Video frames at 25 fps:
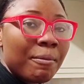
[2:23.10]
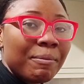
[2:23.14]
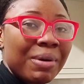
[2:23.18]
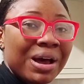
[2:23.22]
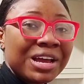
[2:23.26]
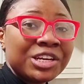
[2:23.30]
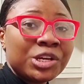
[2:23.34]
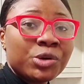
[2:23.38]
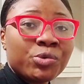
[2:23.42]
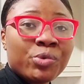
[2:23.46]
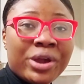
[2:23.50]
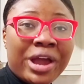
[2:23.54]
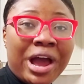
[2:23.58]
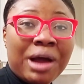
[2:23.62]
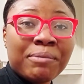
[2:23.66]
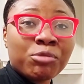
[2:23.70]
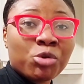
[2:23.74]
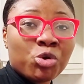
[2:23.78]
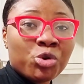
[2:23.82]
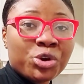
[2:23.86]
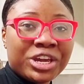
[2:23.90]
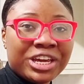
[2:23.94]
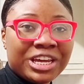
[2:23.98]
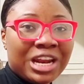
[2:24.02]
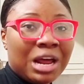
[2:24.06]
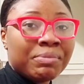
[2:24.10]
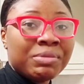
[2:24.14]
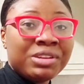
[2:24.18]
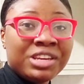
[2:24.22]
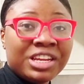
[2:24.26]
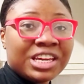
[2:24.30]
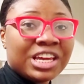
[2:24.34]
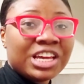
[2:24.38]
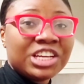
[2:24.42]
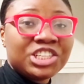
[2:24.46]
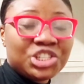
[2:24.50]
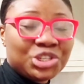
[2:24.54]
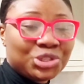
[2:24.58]
By the way, I'm cooking, I'm in the
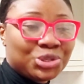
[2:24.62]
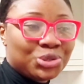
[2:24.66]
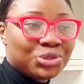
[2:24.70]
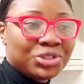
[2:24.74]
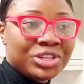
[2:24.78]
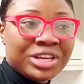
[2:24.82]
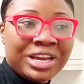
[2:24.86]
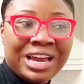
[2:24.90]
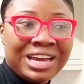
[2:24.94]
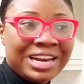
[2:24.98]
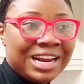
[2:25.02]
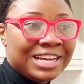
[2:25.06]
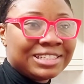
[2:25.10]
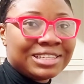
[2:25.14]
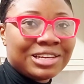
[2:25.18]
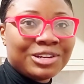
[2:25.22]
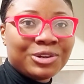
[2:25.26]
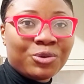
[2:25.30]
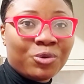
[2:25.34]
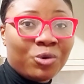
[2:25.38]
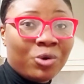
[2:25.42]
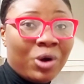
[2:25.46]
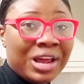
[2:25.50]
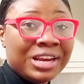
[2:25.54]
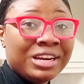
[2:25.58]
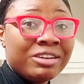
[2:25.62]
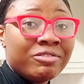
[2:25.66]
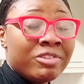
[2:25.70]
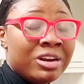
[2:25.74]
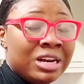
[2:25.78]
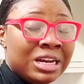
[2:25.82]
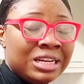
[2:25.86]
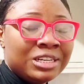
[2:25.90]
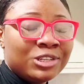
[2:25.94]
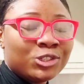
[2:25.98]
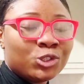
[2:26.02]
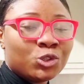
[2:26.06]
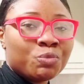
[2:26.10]
kitchen today, and I said, oh, I
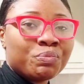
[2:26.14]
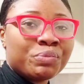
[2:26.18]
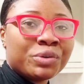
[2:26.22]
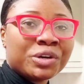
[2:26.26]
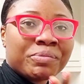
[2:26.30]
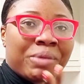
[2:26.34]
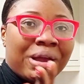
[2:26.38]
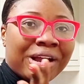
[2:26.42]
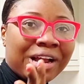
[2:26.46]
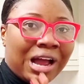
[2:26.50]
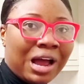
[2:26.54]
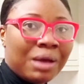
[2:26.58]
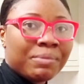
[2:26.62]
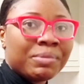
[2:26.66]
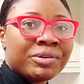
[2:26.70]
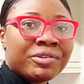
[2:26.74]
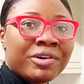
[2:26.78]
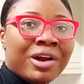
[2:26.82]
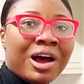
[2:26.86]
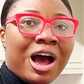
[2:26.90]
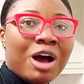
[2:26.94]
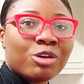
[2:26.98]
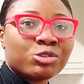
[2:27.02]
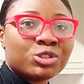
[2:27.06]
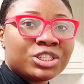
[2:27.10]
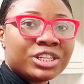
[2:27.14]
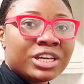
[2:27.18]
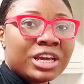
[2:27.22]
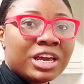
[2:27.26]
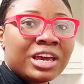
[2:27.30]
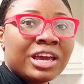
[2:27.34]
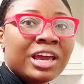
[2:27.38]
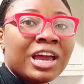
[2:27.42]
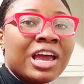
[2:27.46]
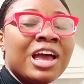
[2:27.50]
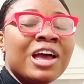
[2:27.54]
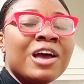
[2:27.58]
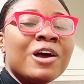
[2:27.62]
really need to bring my camera out
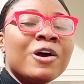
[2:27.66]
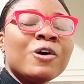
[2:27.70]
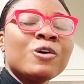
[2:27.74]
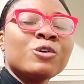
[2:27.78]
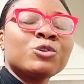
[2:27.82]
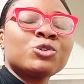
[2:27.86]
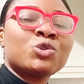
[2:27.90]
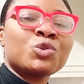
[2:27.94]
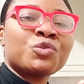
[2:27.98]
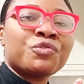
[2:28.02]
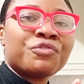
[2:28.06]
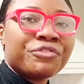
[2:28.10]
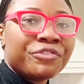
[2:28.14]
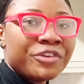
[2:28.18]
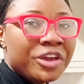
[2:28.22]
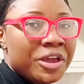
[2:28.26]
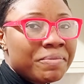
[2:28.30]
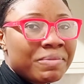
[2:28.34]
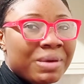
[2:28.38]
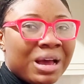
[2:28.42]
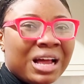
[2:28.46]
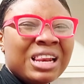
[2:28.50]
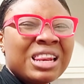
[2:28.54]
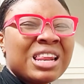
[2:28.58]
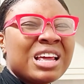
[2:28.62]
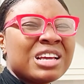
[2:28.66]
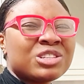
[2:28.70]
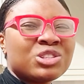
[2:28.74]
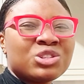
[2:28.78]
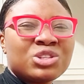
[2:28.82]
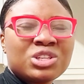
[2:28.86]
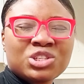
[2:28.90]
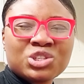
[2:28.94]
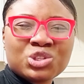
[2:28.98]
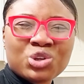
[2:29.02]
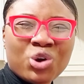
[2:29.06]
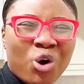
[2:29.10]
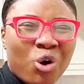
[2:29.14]
here to film and let's
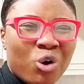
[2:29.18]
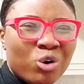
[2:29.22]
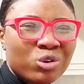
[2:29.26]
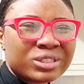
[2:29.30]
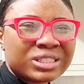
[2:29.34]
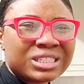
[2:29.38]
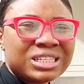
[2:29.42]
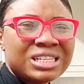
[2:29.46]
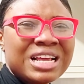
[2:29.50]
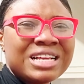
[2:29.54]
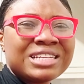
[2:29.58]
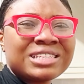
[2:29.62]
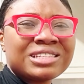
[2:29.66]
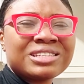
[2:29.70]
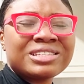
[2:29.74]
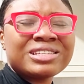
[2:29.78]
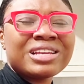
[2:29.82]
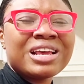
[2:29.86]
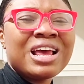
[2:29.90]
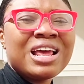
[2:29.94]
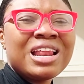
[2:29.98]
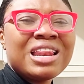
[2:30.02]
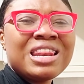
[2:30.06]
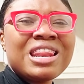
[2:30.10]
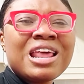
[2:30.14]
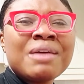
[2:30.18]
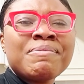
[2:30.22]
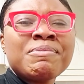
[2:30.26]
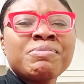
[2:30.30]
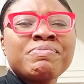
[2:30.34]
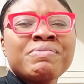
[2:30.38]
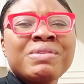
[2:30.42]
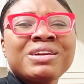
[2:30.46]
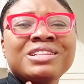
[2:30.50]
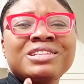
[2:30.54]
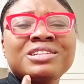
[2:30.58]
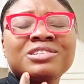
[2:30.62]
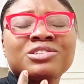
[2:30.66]
discuss, let me
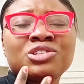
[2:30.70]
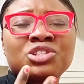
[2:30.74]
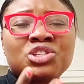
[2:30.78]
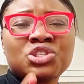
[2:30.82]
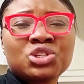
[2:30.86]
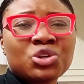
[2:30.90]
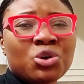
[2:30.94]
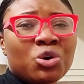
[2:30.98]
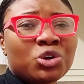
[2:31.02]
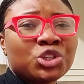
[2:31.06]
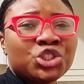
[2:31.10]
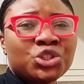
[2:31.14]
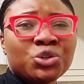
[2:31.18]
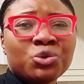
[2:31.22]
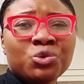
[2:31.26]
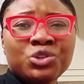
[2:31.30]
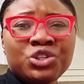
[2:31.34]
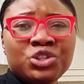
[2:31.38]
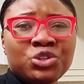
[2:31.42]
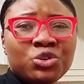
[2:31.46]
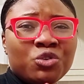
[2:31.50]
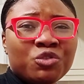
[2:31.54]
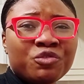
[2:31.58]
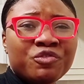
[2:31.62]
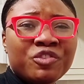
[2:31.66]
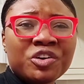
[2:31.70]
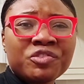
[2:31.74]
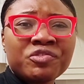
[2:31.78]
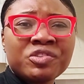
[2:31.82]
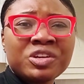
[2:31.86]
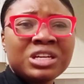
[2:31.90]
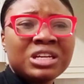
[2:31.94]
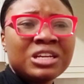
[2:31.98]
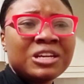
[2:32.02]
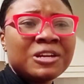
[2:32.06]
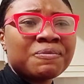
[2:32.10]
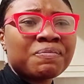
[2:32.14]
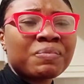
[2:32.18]
make this discussion, you know,
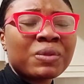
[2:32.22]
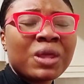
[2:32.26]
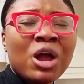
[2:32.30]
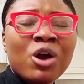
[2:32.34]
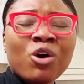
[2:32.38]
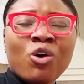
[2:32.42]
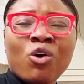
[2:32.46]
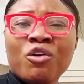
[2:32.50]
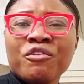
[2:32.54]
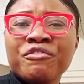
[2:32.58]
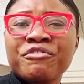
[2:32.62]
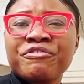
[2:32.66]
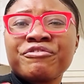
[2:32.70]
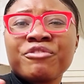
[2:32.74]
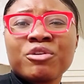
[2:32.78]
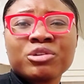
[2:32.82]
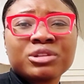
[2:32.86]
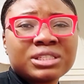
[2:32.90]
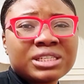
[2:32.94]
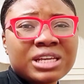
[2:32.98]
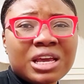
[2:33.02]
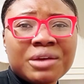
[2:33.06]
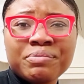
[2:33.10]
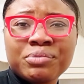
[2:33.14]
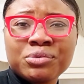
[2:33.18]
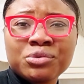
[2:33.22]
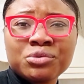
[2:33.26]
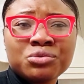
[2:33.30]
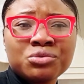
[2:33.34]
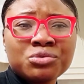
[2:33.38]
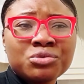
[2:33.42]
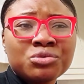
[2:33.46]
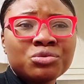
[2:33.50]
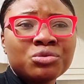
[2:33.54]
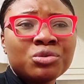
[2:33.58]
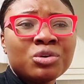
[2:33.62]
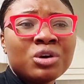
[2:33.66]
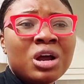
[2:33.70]
very
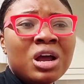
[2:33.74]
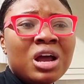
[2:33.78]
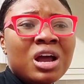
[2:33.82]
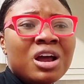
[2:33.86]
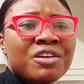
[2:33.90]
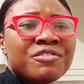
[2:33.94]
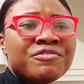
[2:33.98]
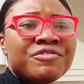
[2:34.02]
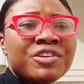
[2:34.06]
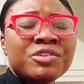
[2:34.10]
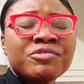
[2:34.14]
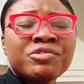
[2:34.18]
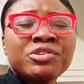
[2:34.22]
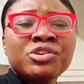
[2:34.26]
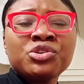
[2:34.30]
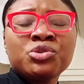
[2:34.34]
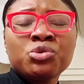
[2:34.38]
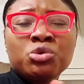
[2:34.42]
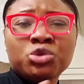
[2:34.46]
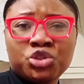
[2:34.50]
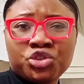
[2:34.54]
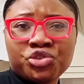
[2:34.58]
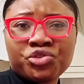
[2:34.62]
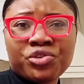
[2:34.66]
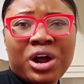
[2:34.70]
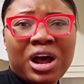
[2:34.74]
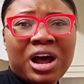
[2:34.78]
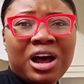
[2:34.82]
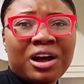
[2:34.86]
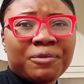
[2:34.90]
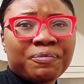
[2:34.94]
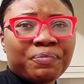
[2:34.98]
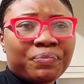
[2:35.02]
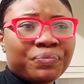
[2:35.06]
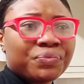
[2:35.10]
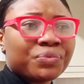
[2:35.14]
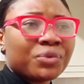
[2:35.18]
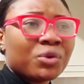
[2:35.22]
comfortable, very neutral,
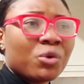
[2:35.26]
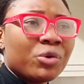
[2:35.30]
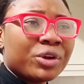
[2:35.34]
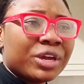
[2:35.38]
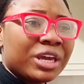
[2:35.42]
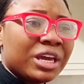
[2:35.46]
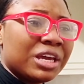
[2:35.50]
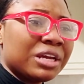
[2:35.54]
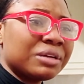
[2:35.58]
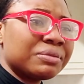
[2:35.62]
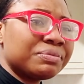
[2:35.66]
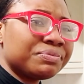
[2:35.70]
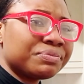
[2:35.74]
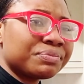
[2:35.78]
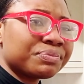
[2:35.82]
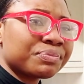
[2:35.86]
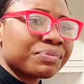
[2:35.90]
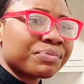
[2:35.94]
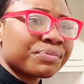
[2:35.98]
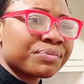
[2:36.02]
okay?